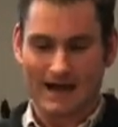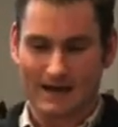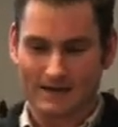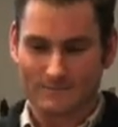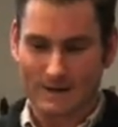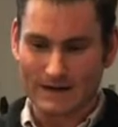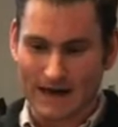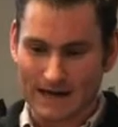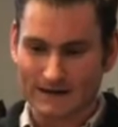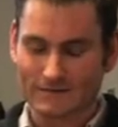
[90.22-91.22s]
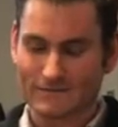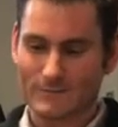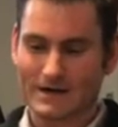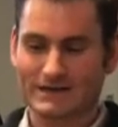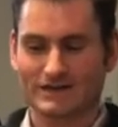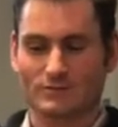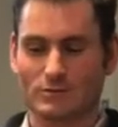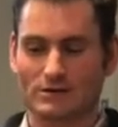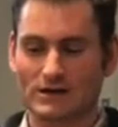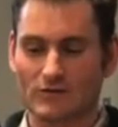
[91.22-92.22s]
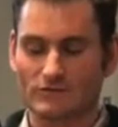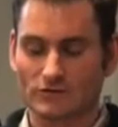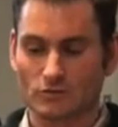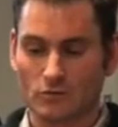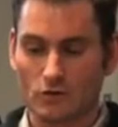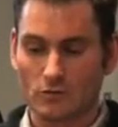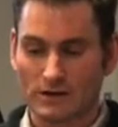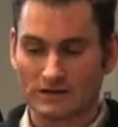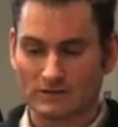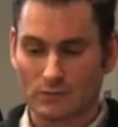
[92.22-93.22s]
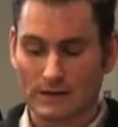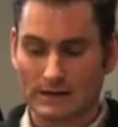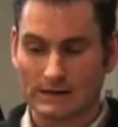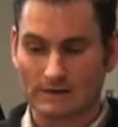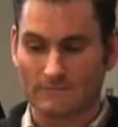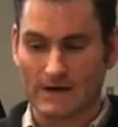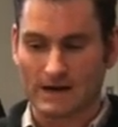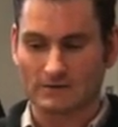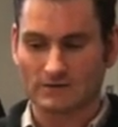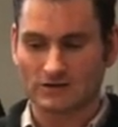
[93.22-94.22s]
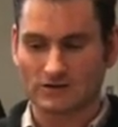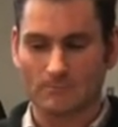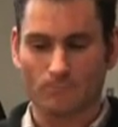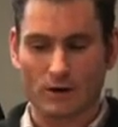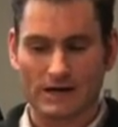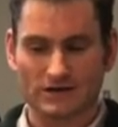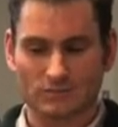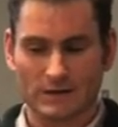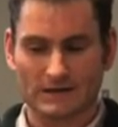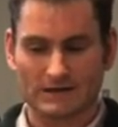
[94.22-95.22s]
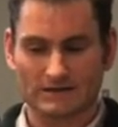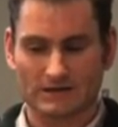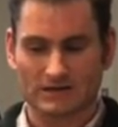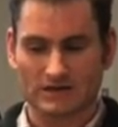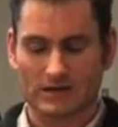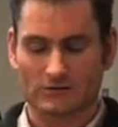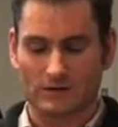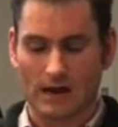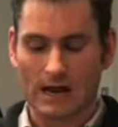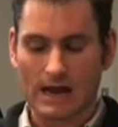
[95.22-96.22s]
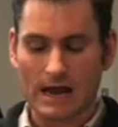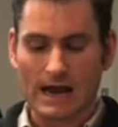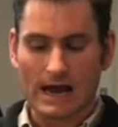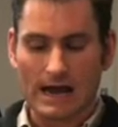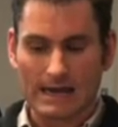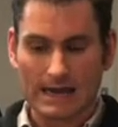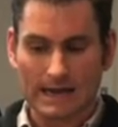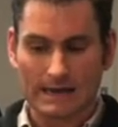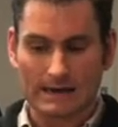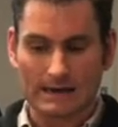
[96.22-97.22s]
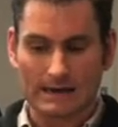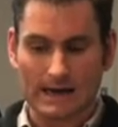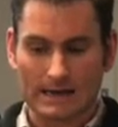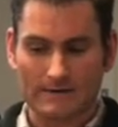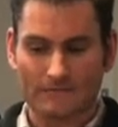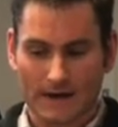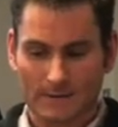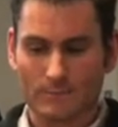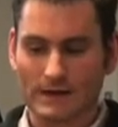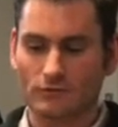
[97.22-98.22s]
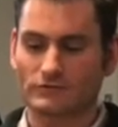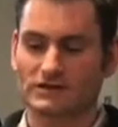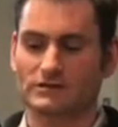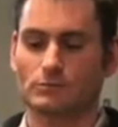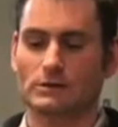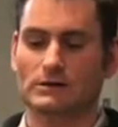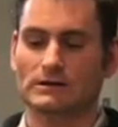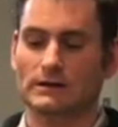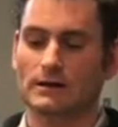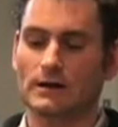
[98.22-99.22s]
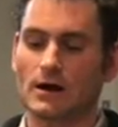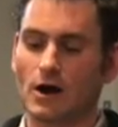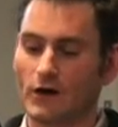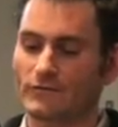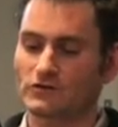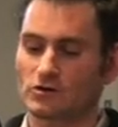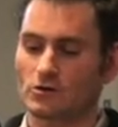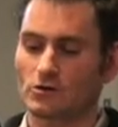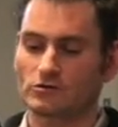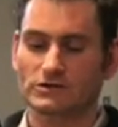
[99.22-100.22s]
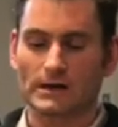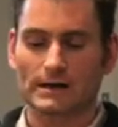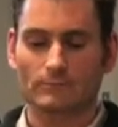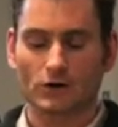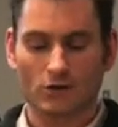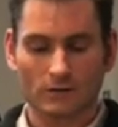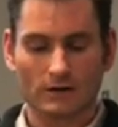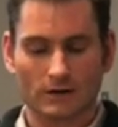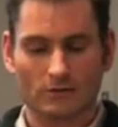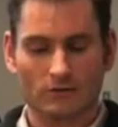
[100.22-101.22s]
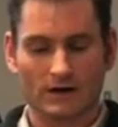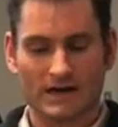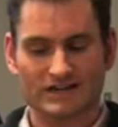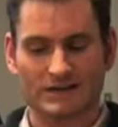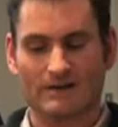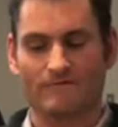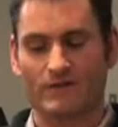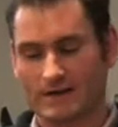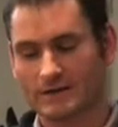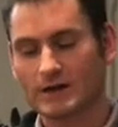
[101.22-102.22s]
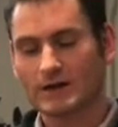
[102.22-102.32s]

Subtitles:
I have been active in my disability officer role in speaking at events, branch meetings, etc. I have held my own disability officer launch. I am currently organising an event